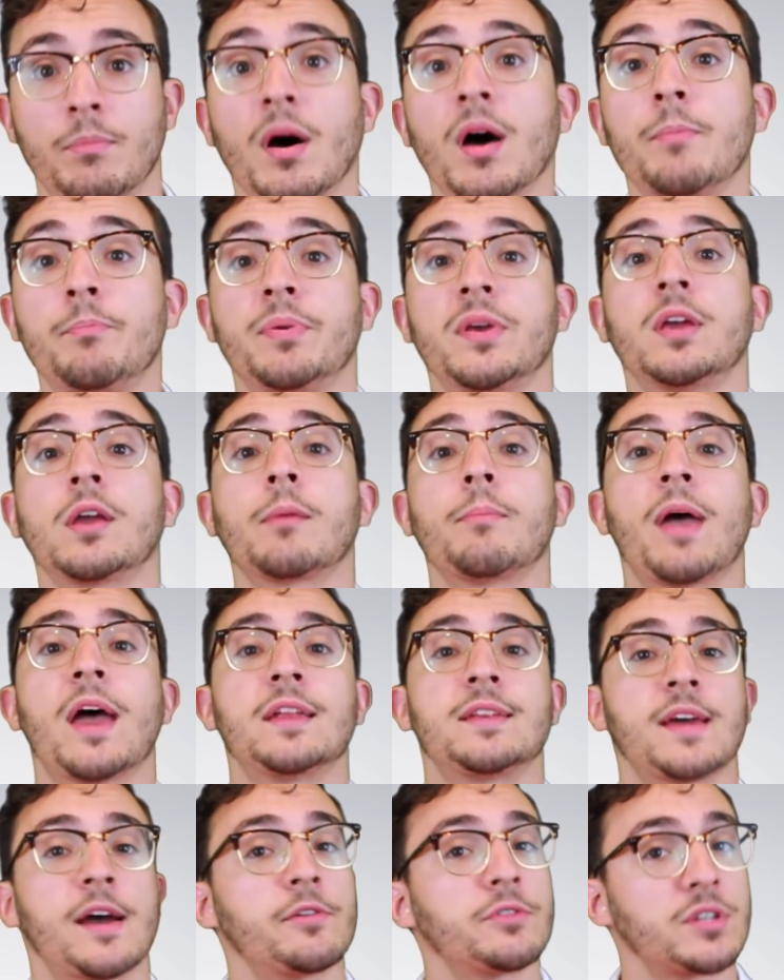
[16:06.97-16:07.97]
But being a
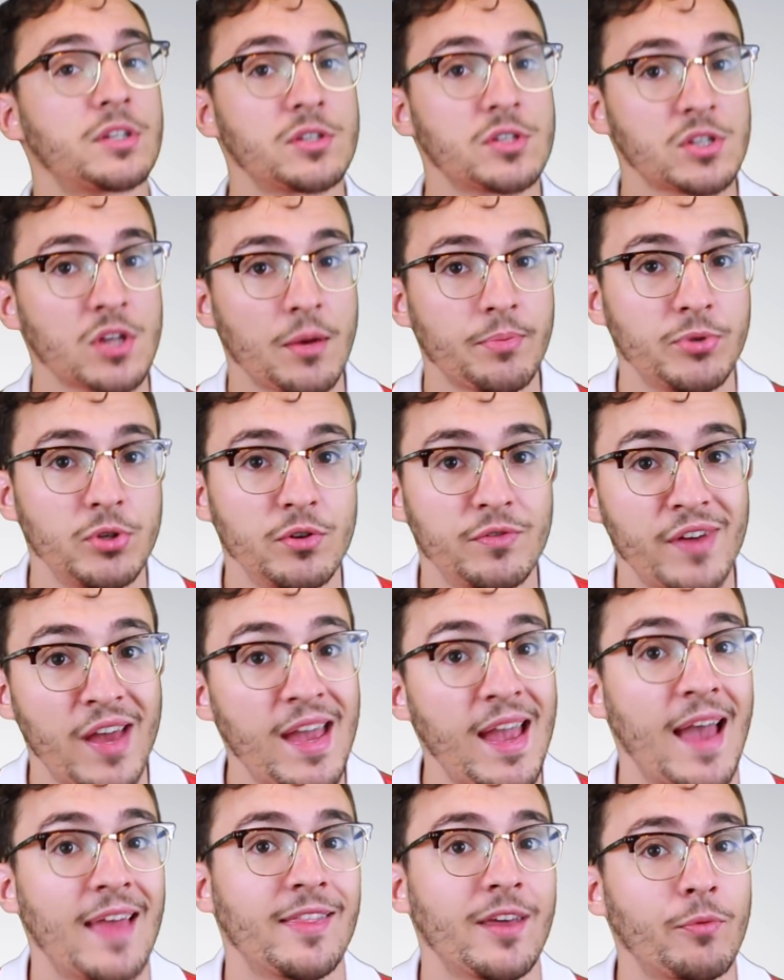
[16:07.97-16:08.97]
man down didn't stop Juve,
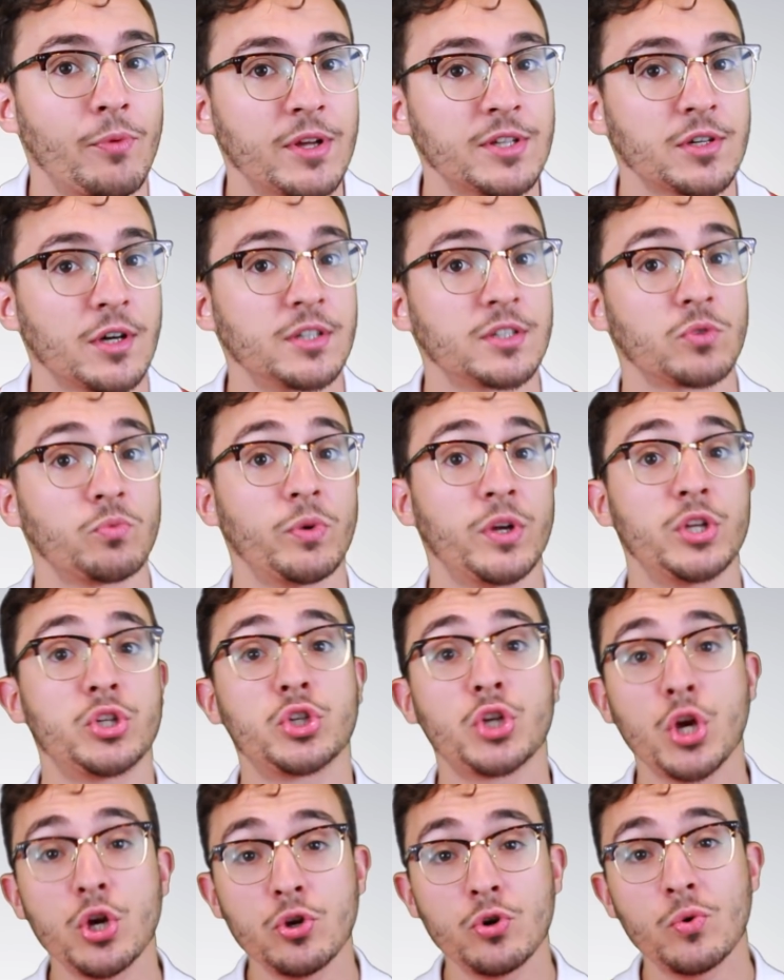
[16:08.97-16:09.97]
and they went on to win
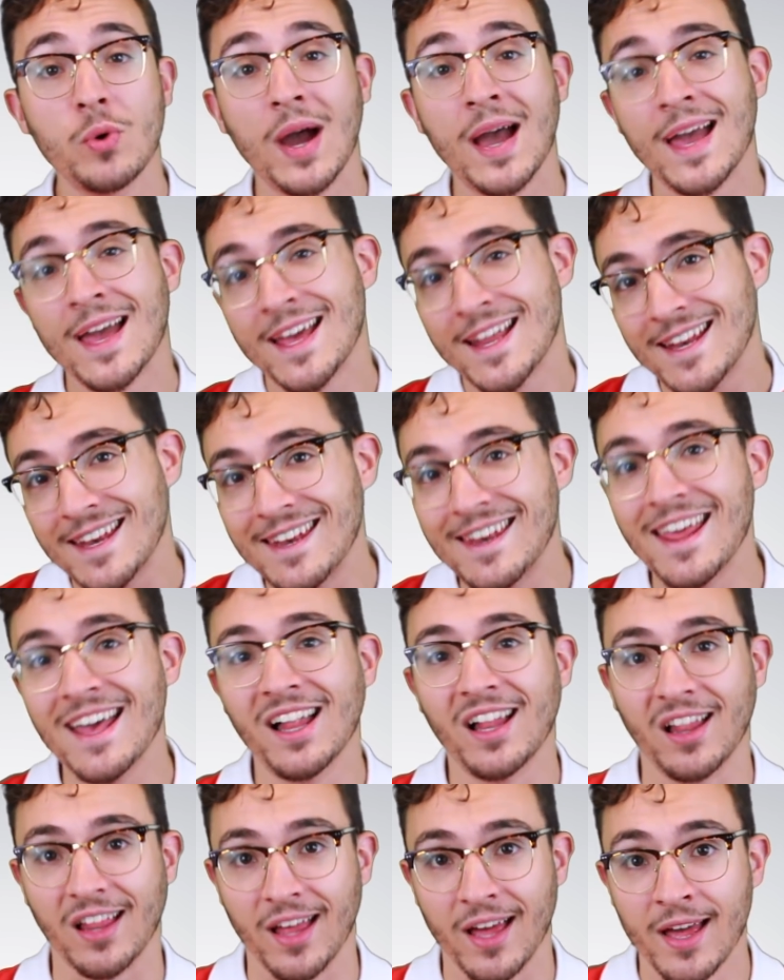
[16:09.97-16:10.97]

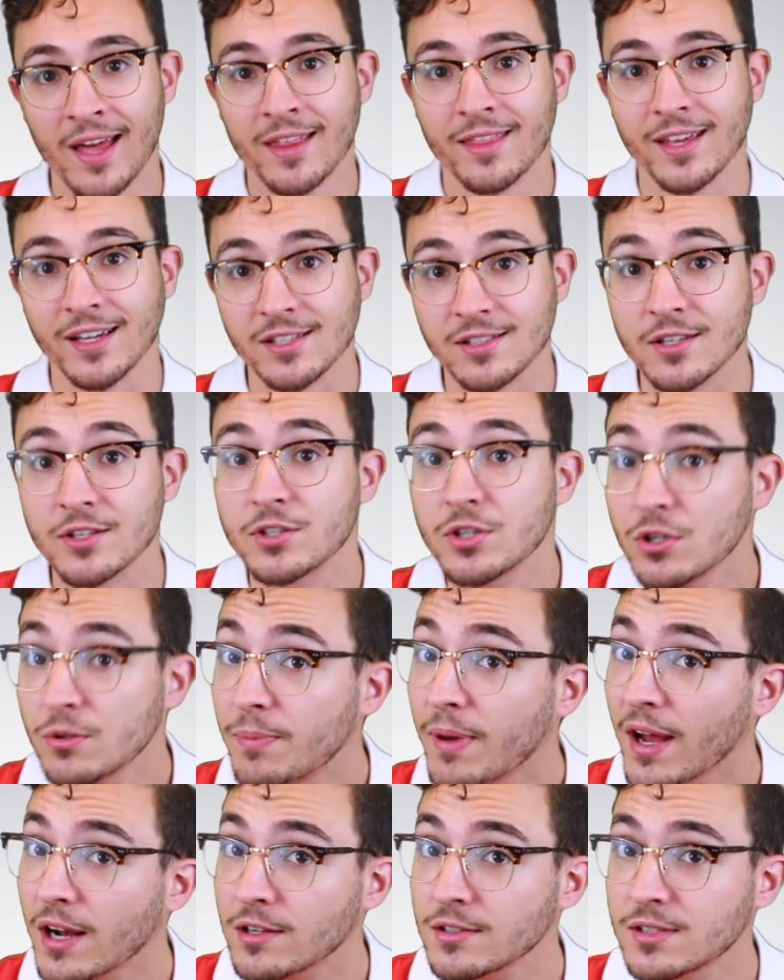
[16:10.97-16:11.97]
2-0, thanks to 2
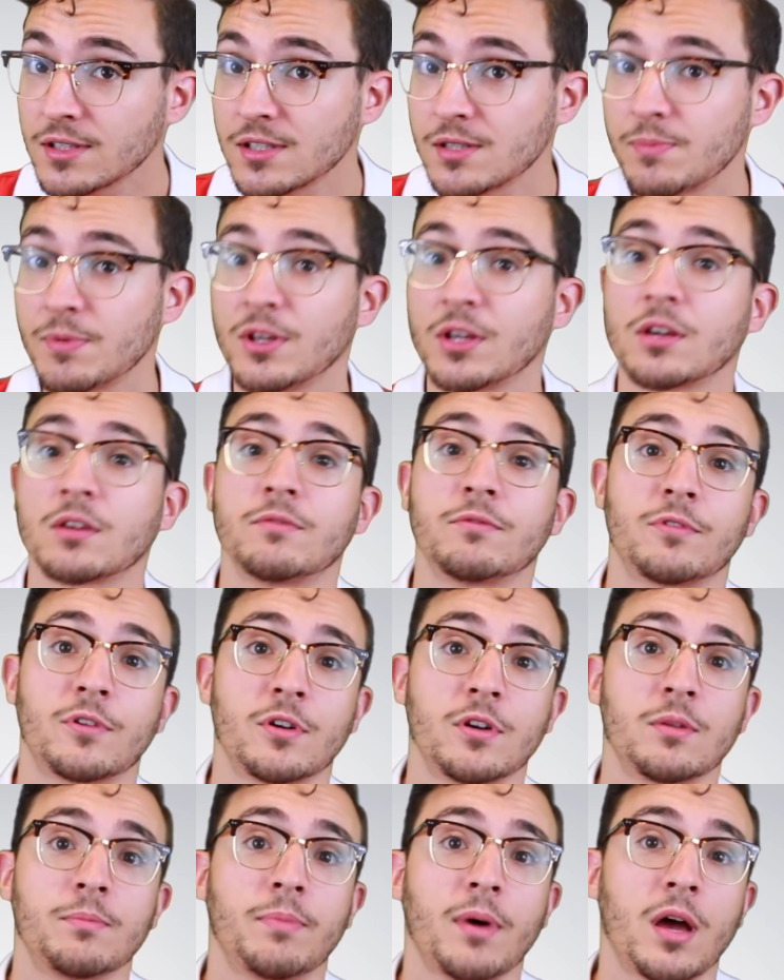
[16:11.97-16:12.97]
penalties being
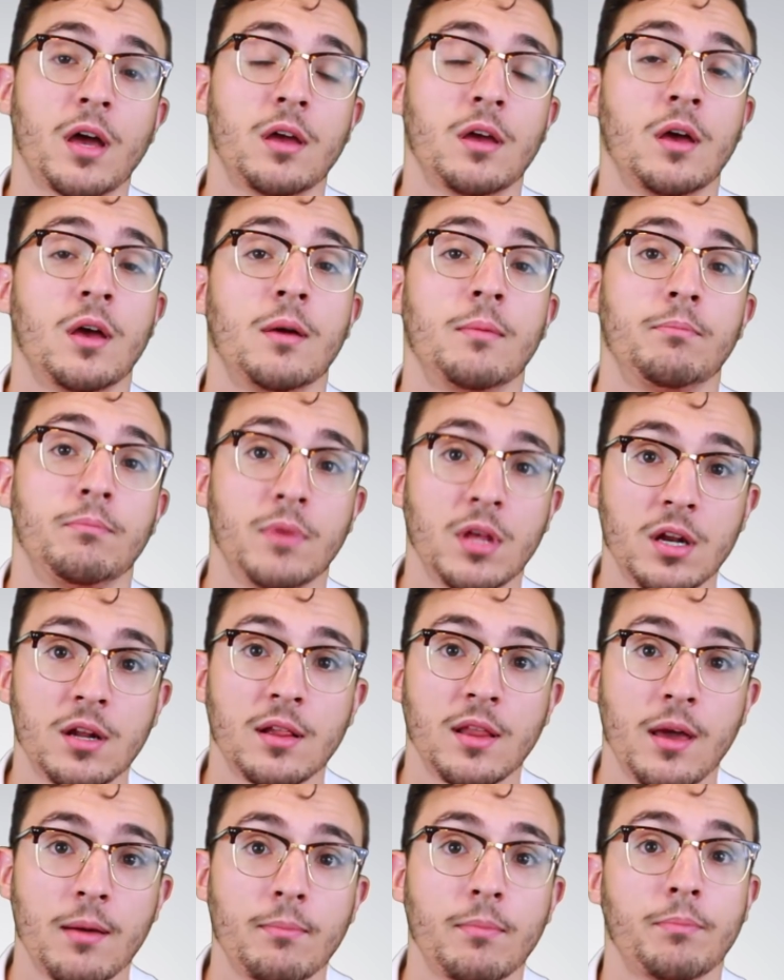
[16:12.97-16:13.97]
converted by
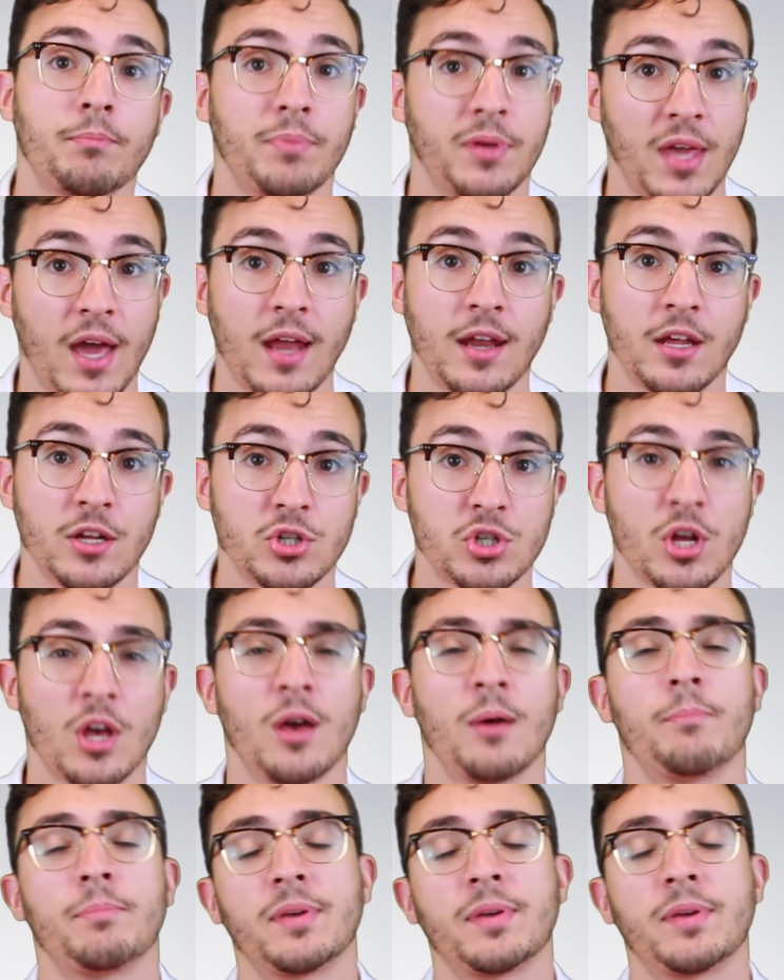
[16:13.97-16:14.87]
Miralem Pjanic.